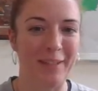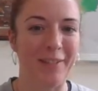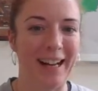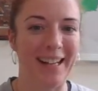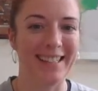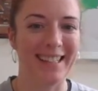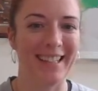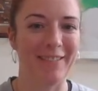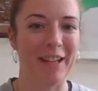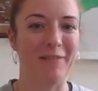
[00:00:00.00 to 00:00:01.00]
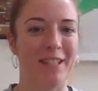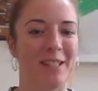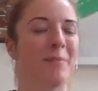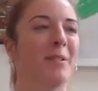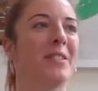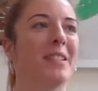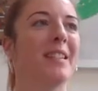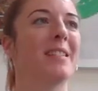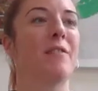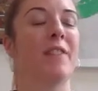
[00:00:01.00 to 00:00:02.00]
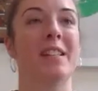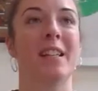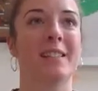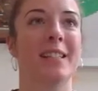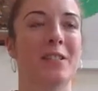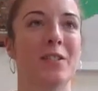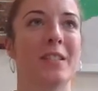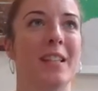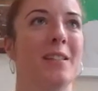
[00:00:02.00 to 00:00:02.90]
have had in recent months, and is a fantastic success